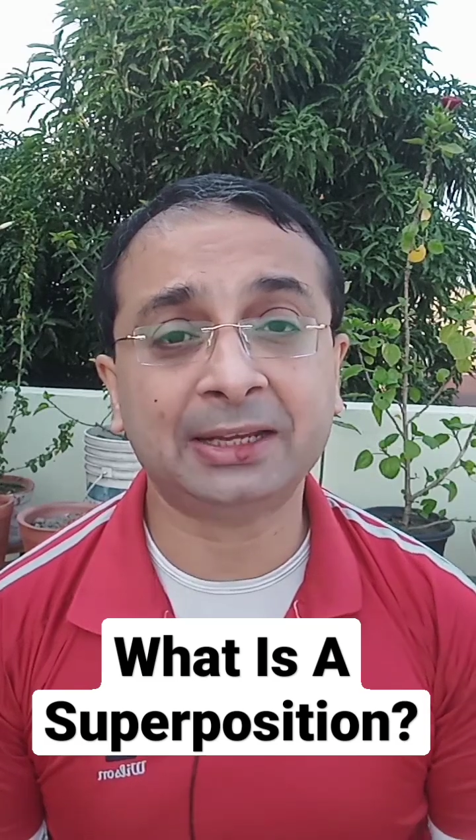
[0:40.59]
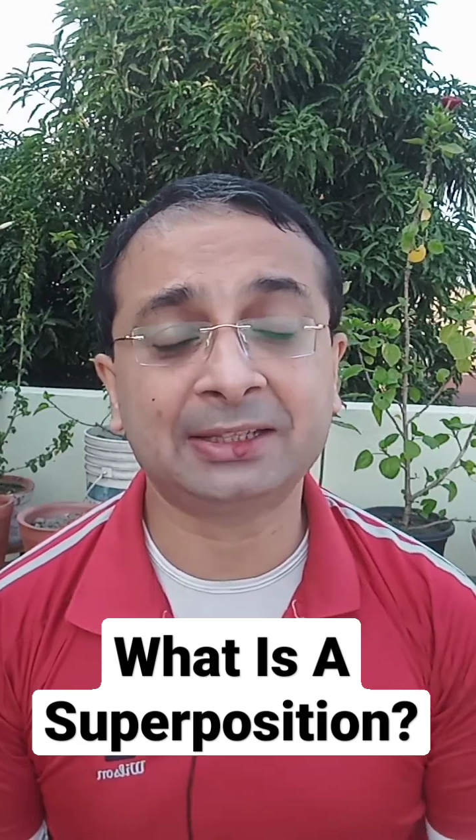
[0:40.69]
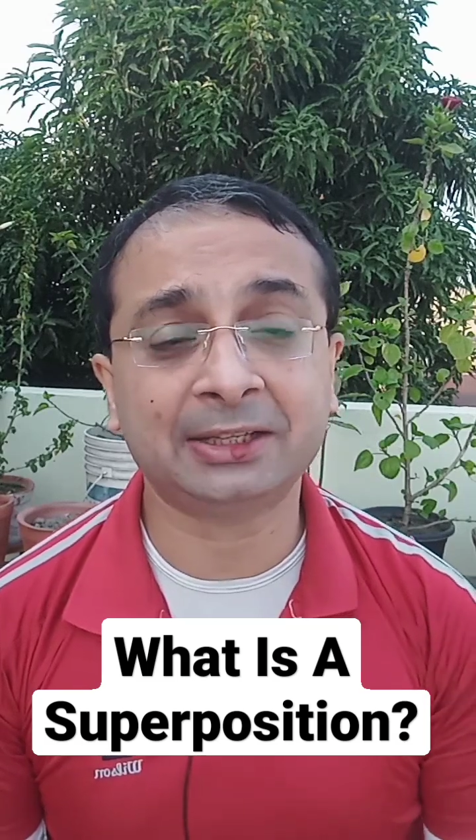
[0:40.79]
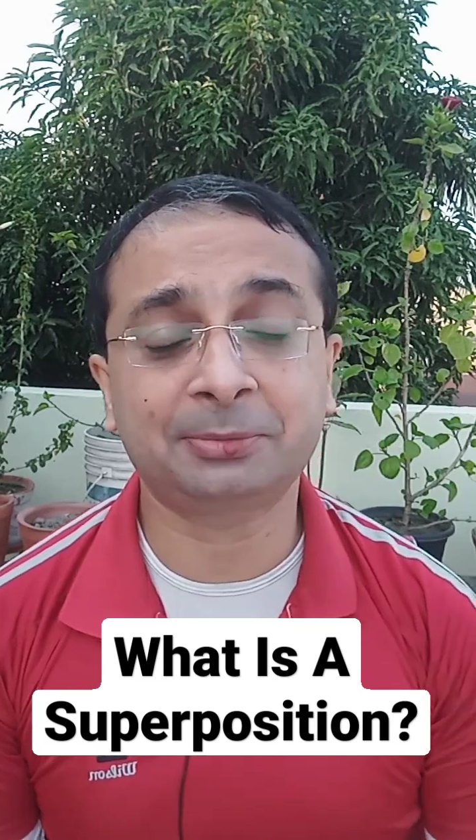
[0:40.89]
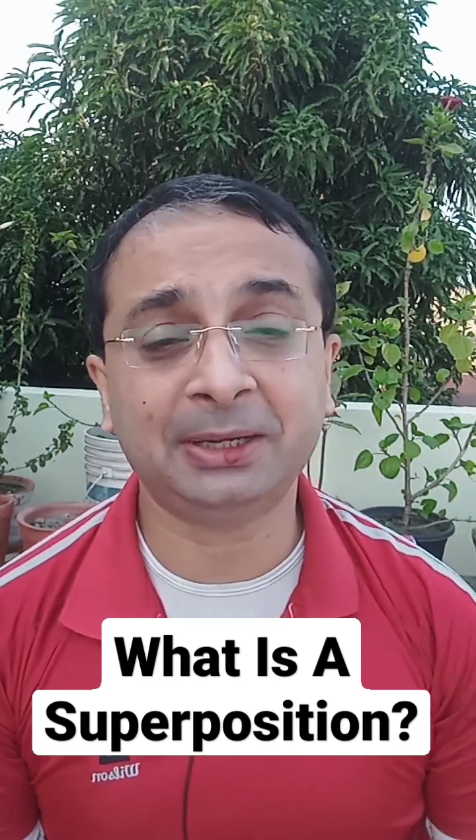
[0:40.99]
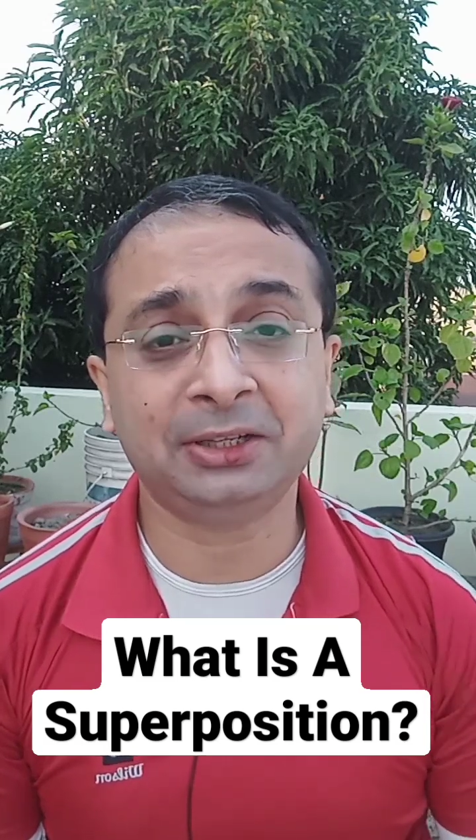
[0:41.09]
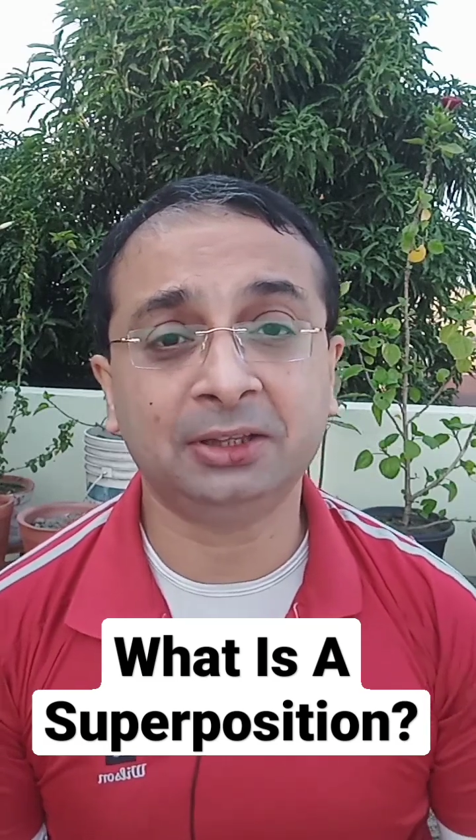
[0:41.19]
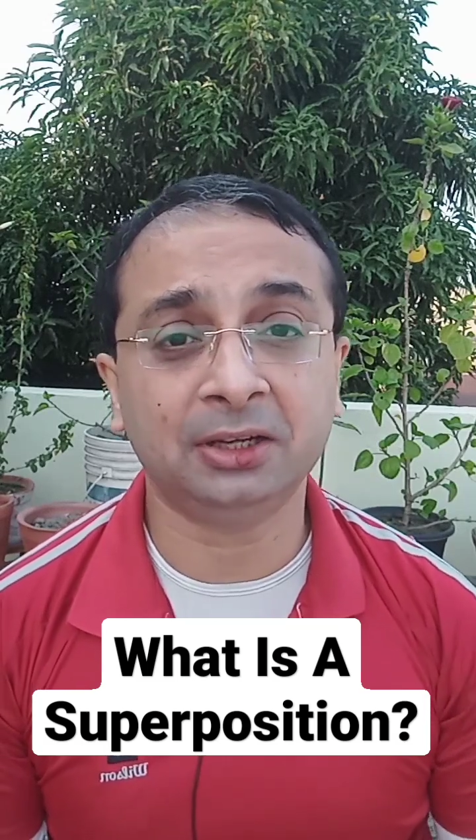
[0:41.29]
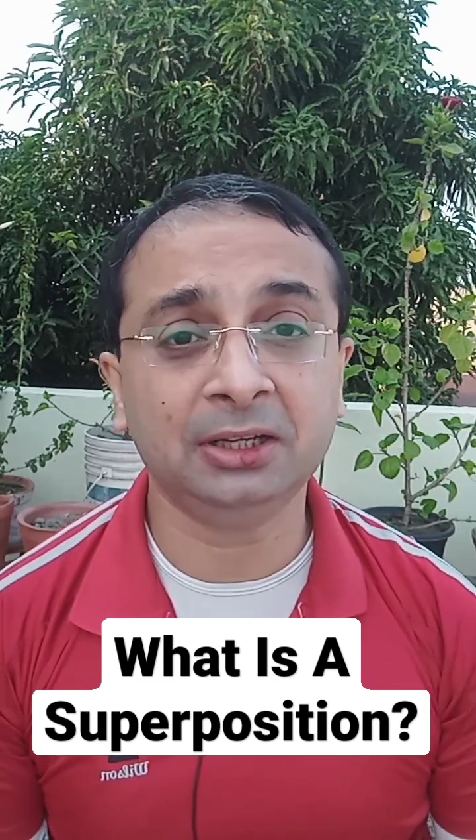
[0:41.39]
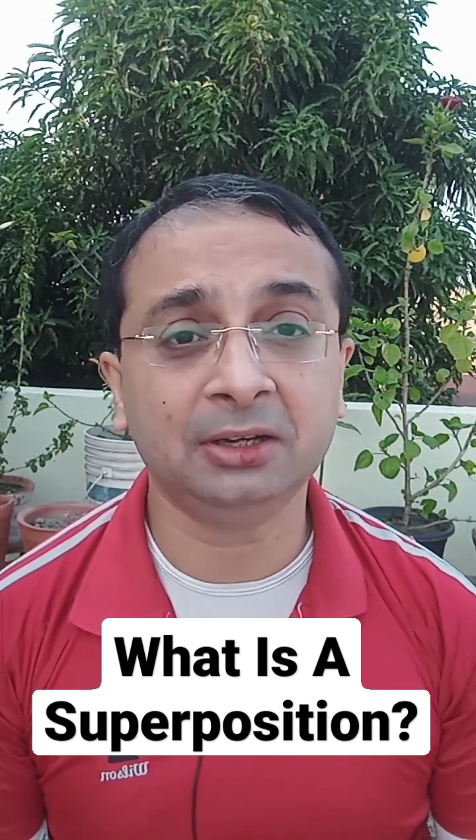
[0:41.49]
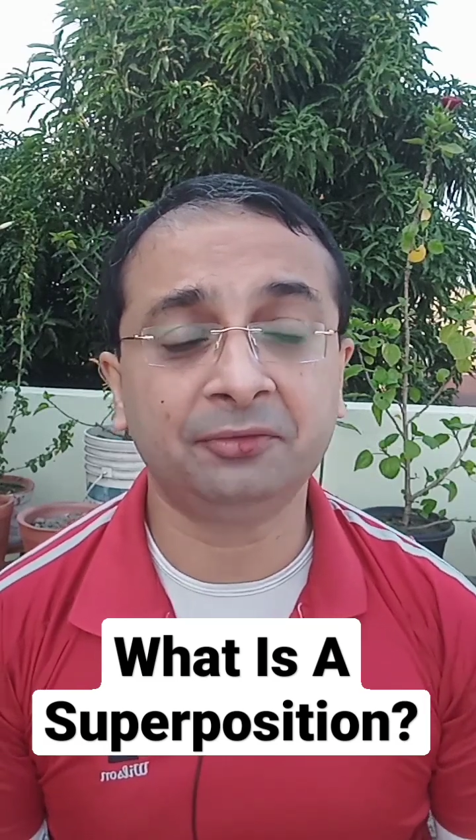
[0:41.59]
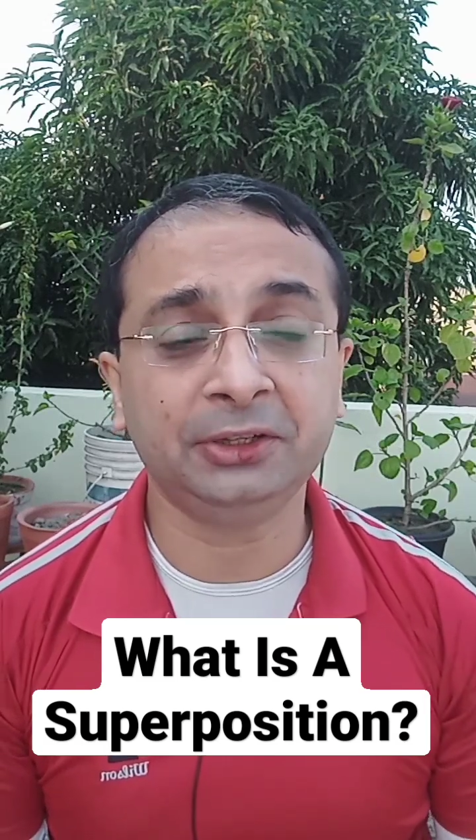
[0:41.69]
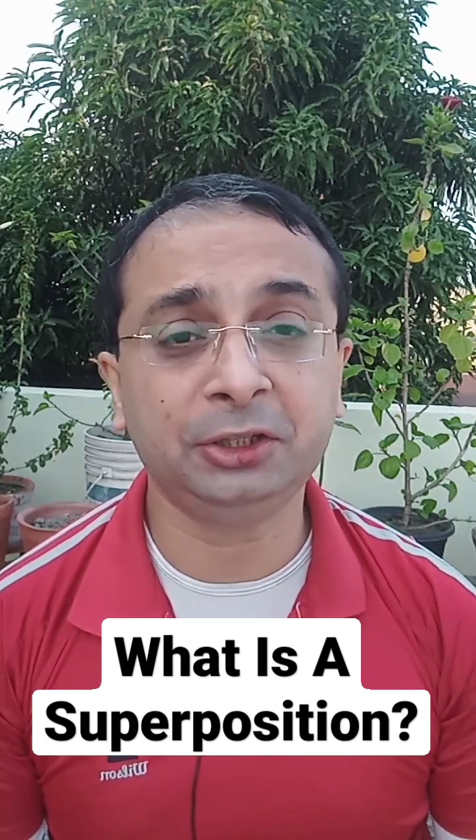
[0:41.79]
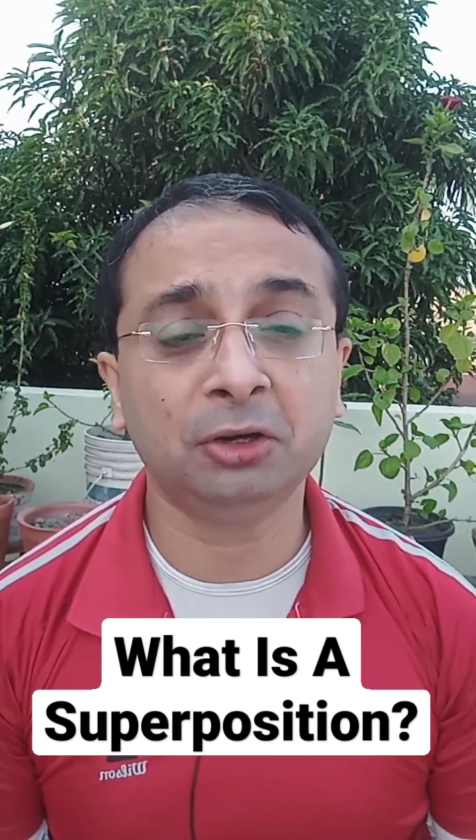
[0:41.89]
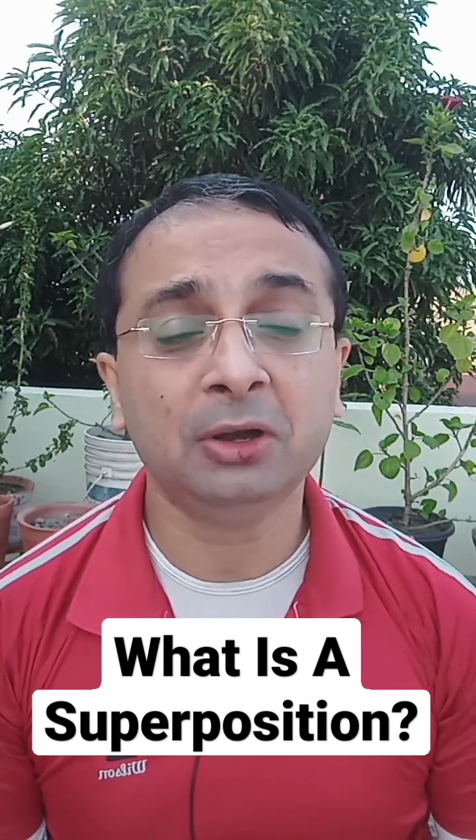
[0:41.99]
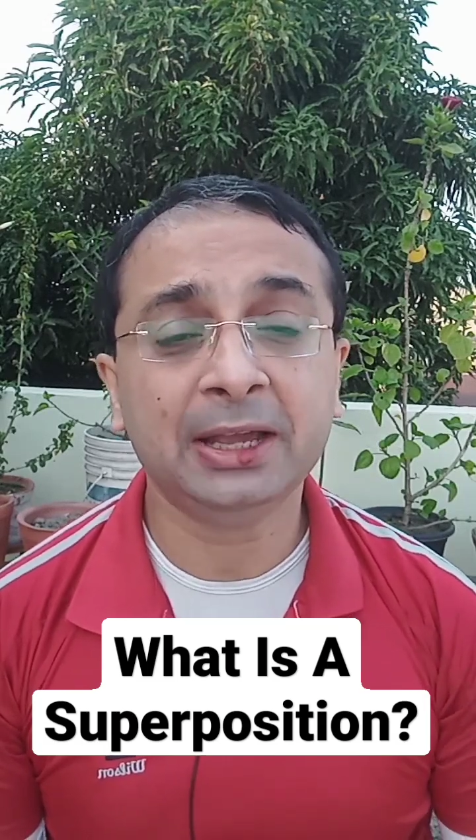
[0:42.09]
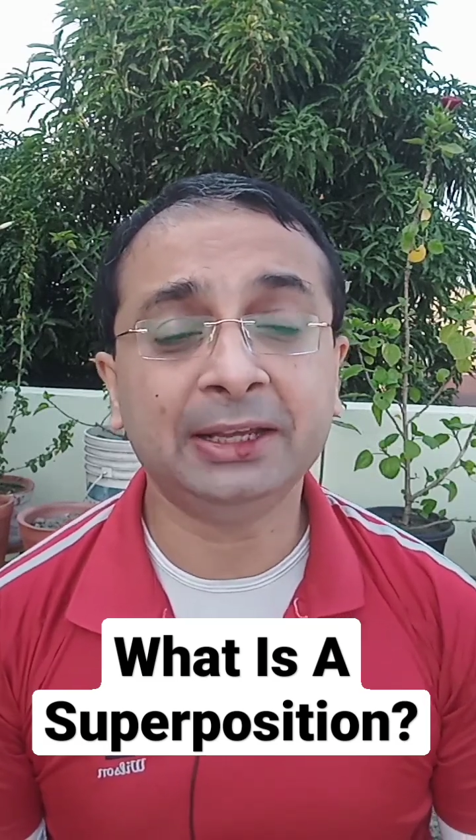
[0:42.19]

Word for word: as I explained in the earlier video,